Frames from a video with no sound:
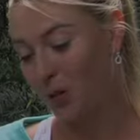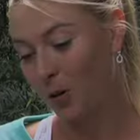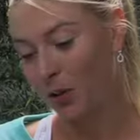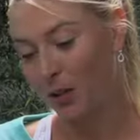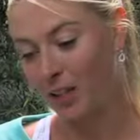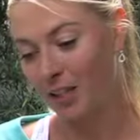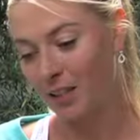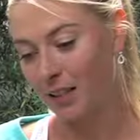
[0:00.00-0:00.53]

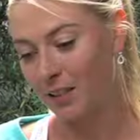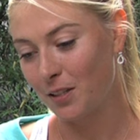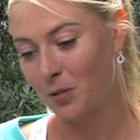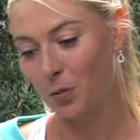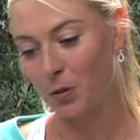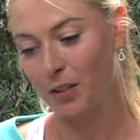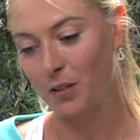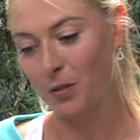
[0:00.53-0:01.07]
goal. I, I
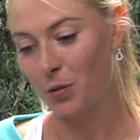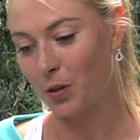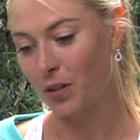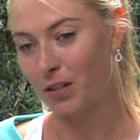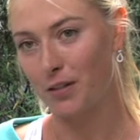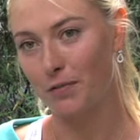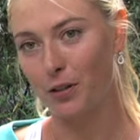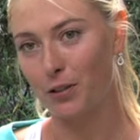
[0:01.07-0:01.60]
just want to enjoy
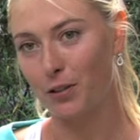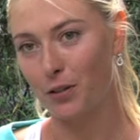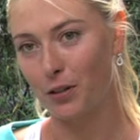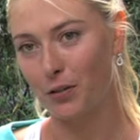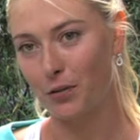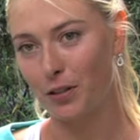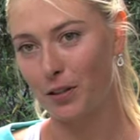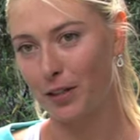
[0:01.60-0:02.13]
this
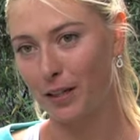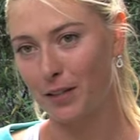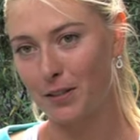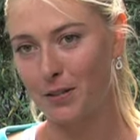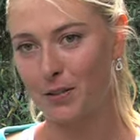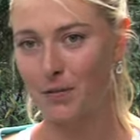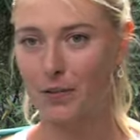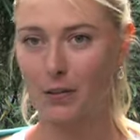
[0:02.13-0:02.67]
victory for the
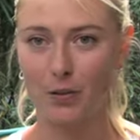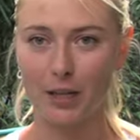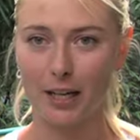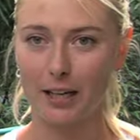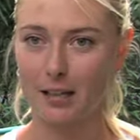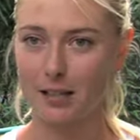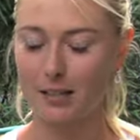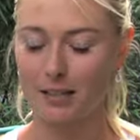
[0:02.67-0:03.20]
next few
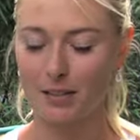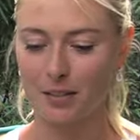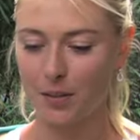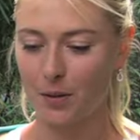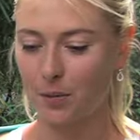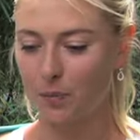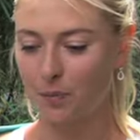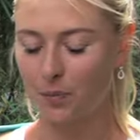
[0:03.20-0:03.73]
days, and
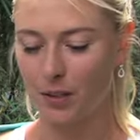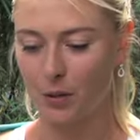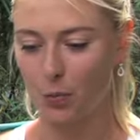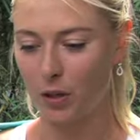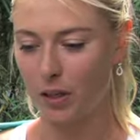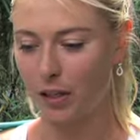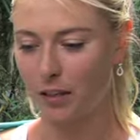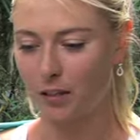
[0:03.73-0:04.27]
um, and
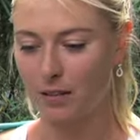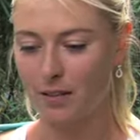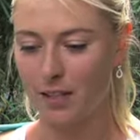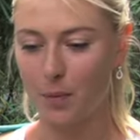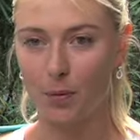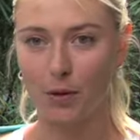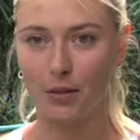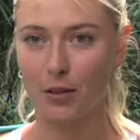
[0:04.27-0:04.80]
when I
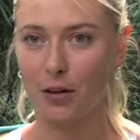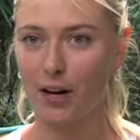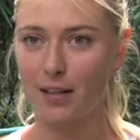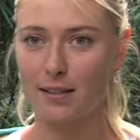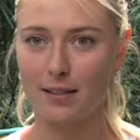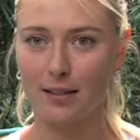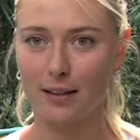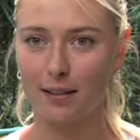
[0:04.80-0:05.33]
step on the
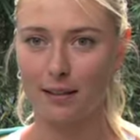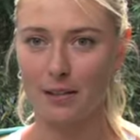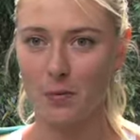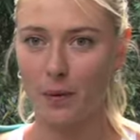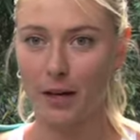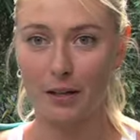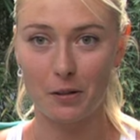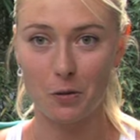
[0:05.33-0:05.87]
grass again, it's
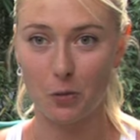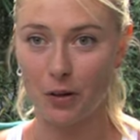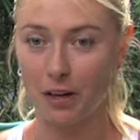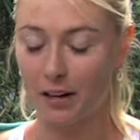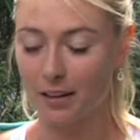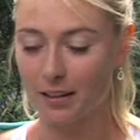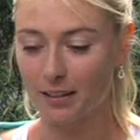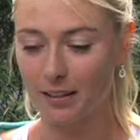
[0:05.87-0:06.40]
back to
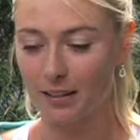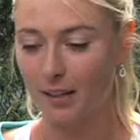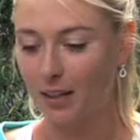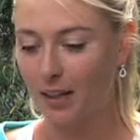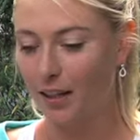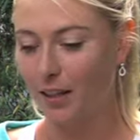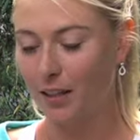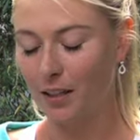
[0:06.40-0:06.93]
work. And
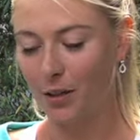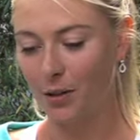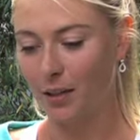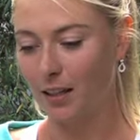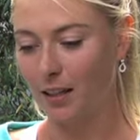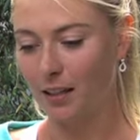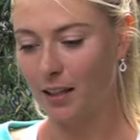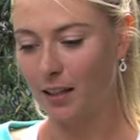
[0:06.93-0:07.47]
you know,
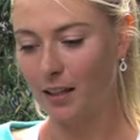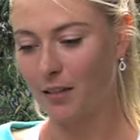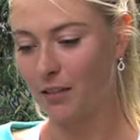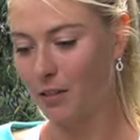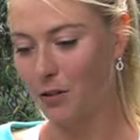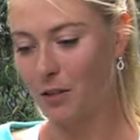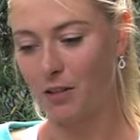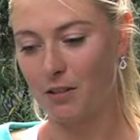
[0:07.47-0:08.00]
I, I love
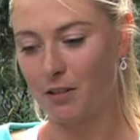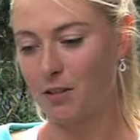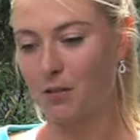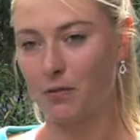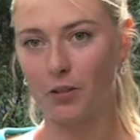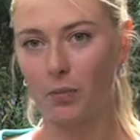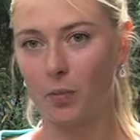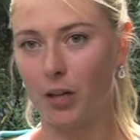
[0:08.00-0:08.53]
the
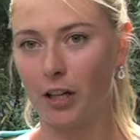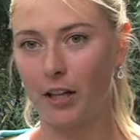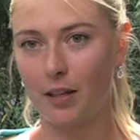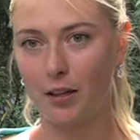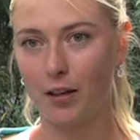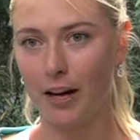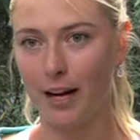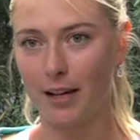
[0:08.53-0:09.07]
transition from clay to
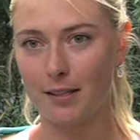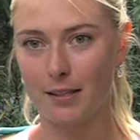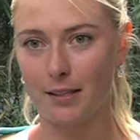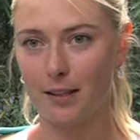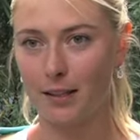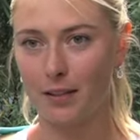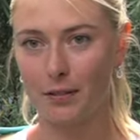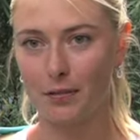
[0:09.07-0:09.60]
grass.
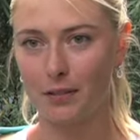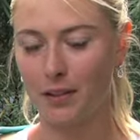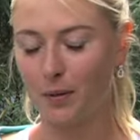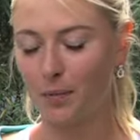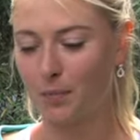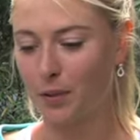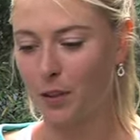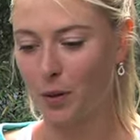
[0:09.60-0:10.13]
I love
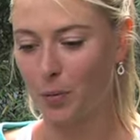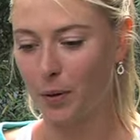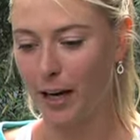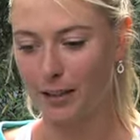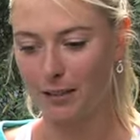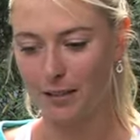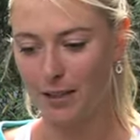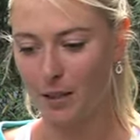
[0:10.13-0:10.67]
um, you know
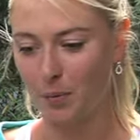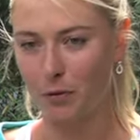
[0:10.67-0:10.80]
practicing